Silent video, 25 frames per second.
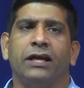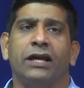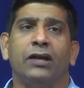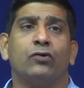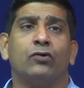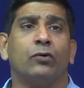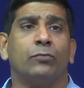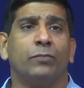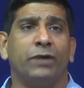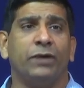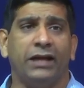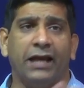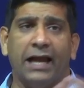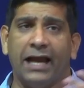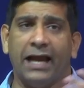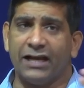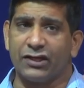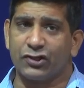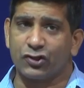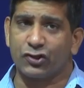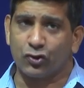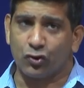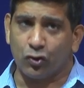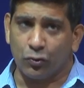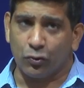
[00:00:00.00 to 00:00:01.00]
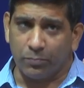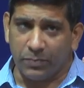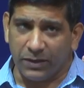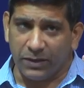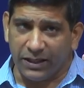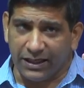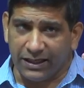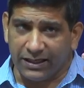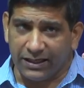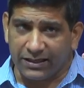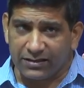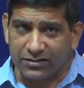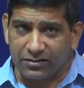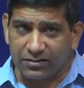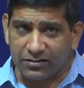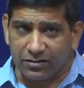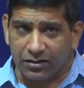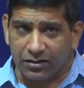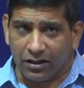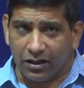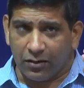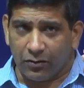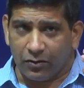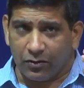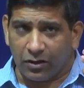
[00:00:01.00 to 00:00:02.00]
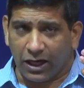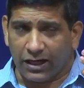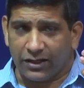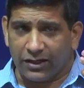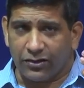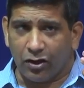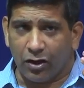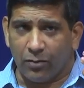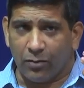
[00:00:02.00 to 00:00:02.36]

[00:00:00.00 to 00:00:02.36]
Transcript: It could be, ash could be, right